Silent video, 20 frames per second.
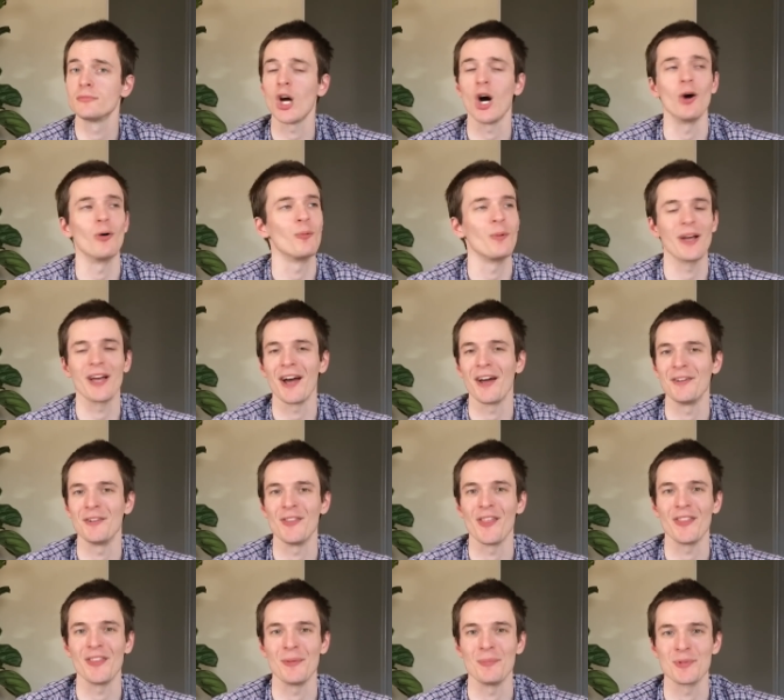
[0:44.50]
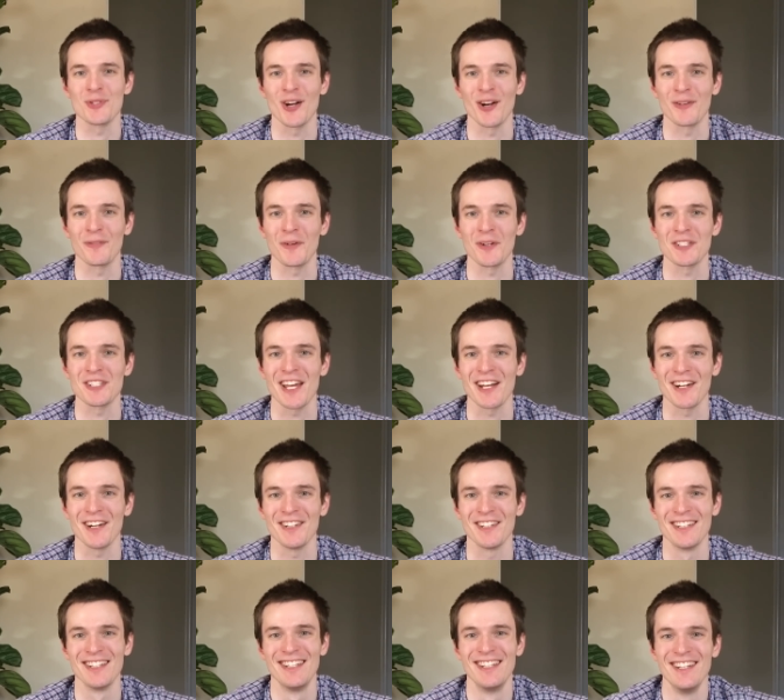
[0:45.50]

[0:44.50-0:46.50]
Oh, we gotta do the theme song first, hang on.